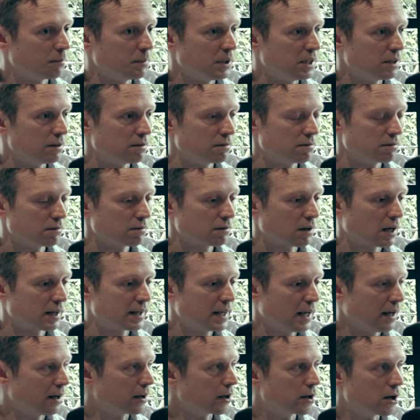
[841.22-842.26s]
mean, I
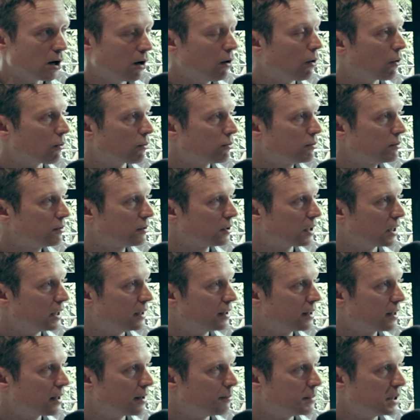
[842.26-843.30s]
can't go.
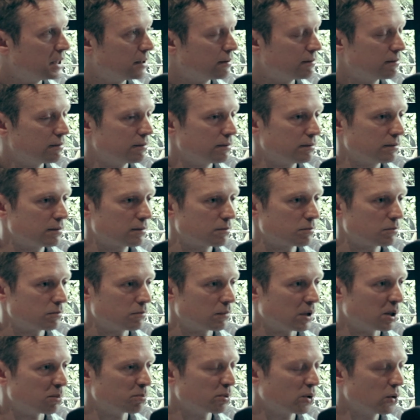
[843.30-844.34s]
Like, I mean,
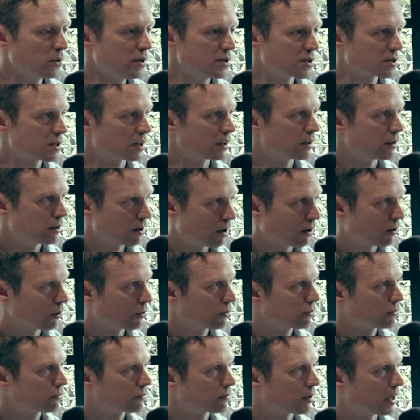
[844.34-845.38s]
my employees can
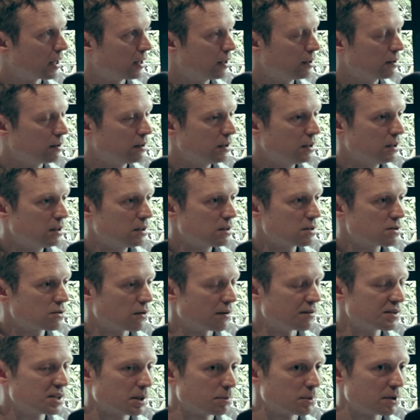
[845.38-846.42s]
go, right? So
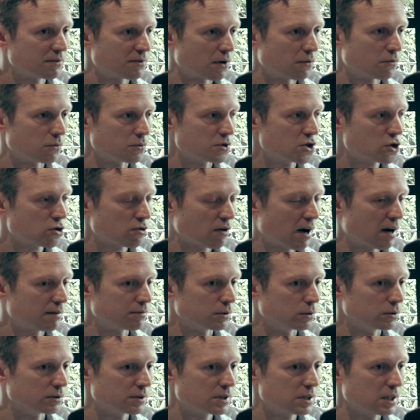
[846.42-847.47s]
every time I've ever
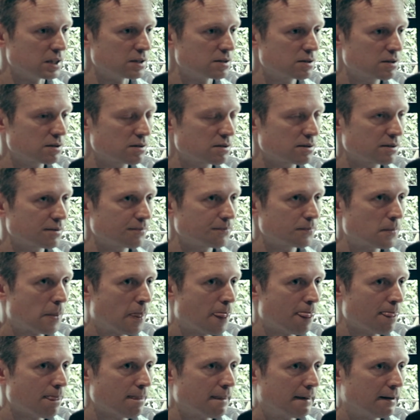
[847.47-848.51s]
traveled,
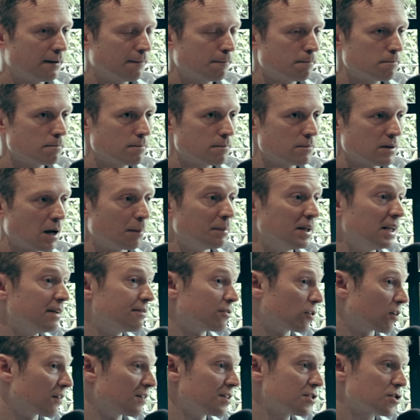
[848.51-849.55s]

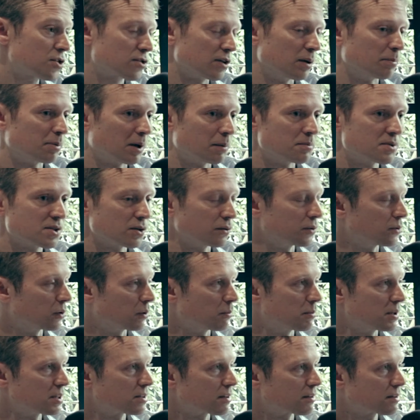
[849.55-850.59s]
even on this trip, I'm still doing
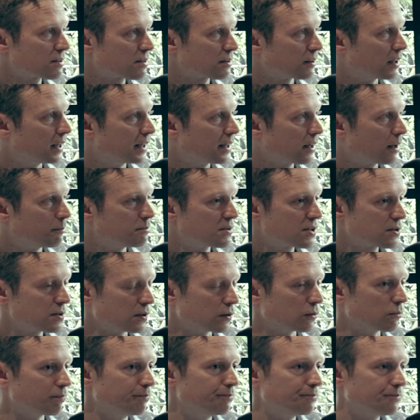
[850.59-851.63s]
business. Like, I'm
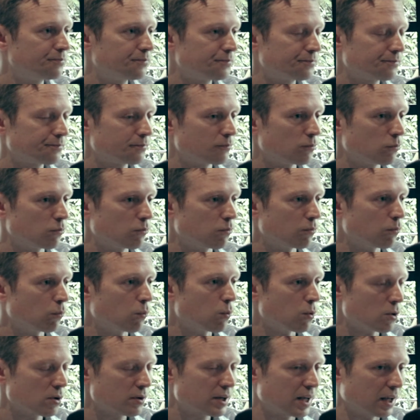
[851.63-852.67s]
still
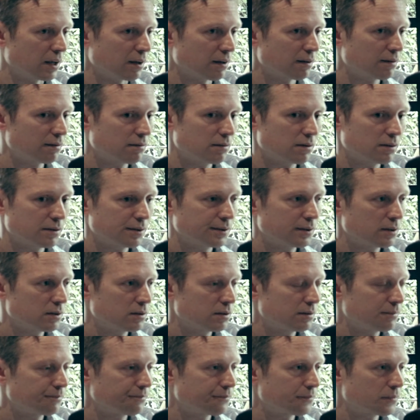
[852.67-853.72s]
working.
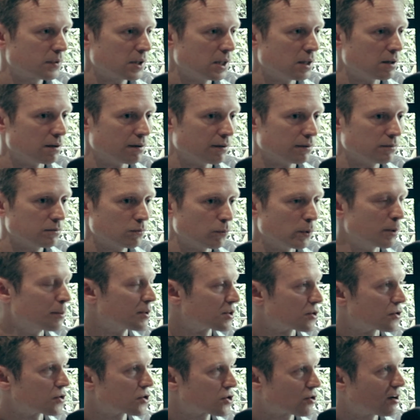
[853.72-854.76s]
We went
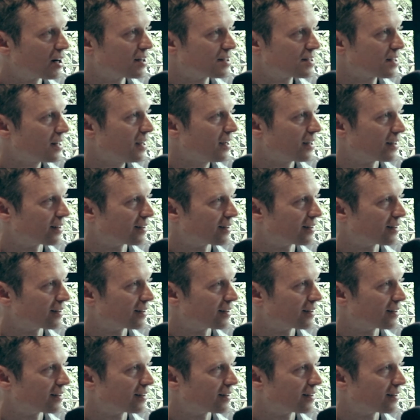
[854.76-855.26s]
to the shrine today